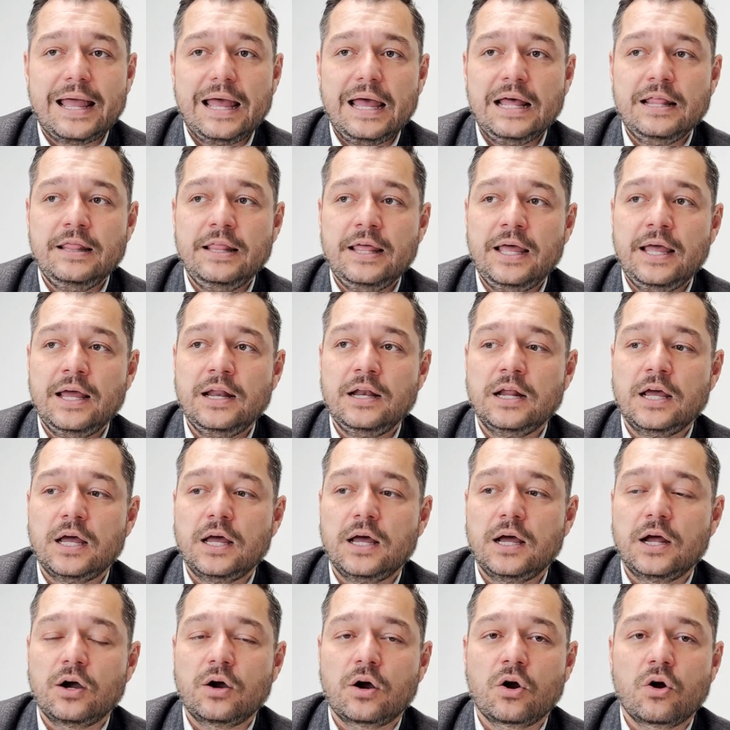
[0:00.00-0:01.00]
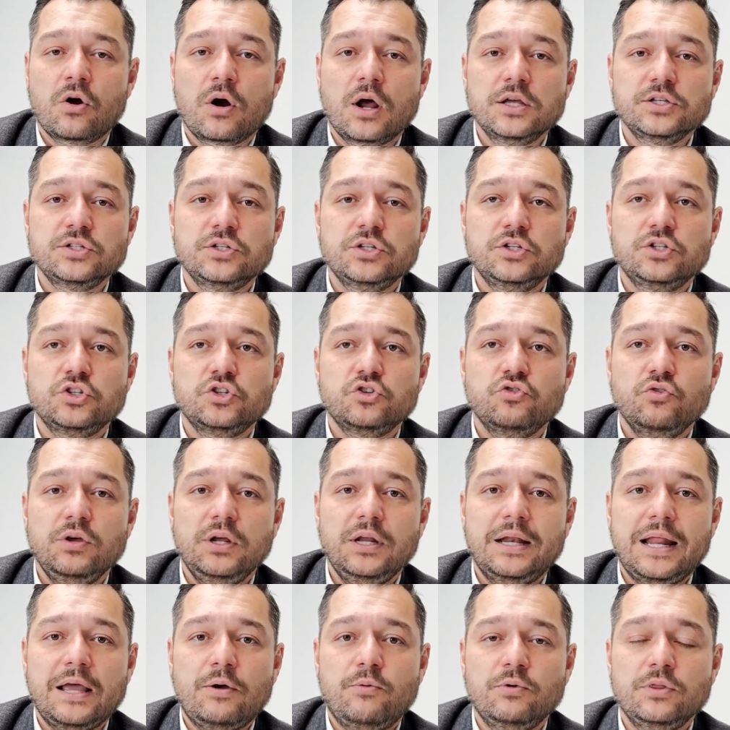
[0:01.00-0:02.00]
and then across the
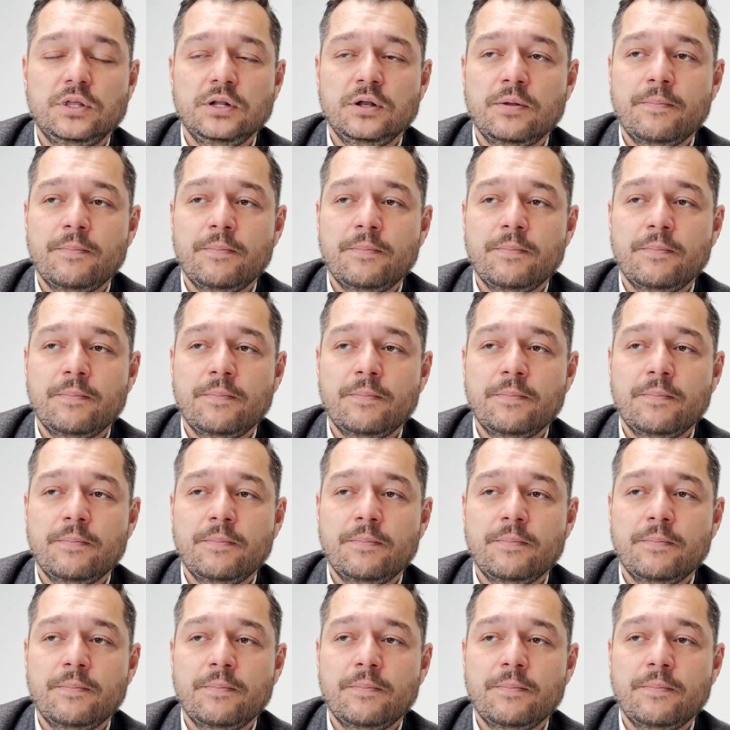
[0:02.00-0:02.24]
street, like within a